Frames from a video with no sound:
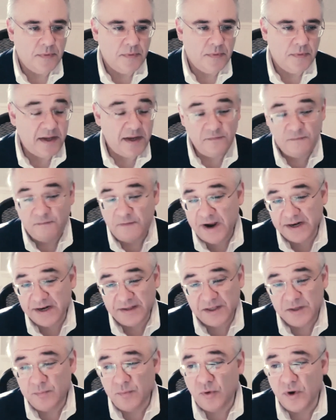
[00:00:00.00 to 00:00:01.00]
And
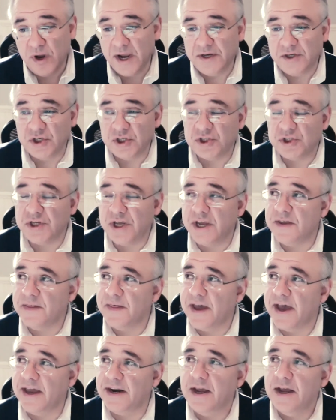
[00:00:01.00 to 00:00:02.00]
finally, I'd just say
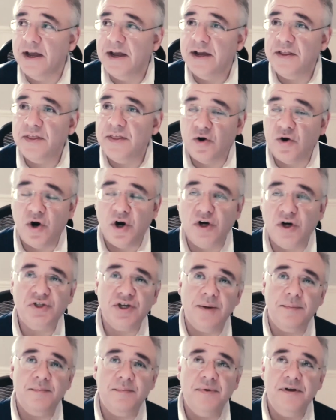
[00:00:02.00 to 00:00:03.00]
that there are
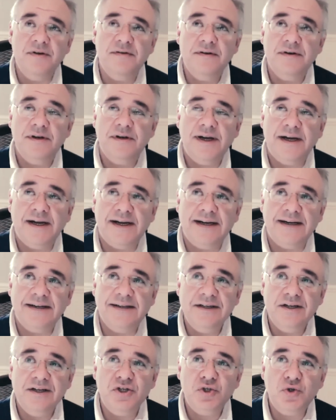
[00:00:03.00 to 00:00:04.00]
some
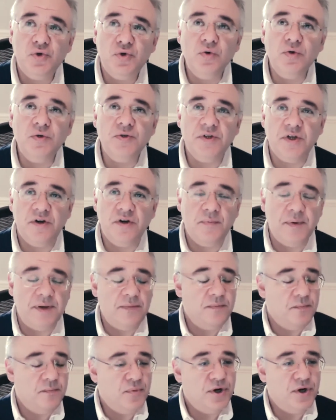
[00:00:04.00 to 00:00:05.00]
tools that have
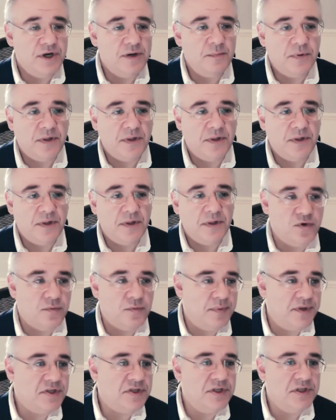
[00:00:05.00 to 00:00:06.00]
been put in place for
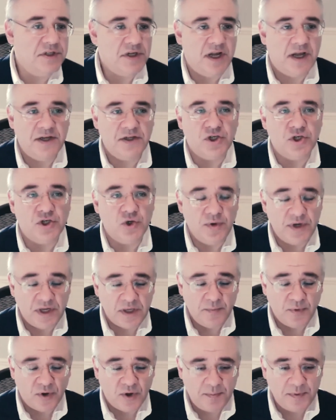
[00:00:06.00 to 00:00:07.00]
business
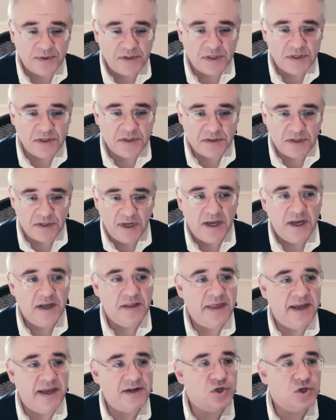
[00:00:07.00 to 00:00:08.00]
continuity purposes
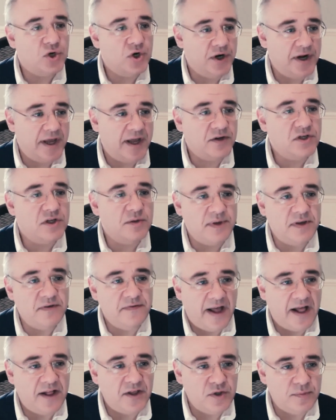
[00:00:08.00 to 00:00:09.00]
that turn out to be
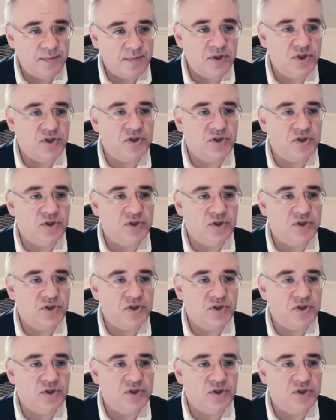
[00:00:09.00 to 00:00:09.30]
valuable.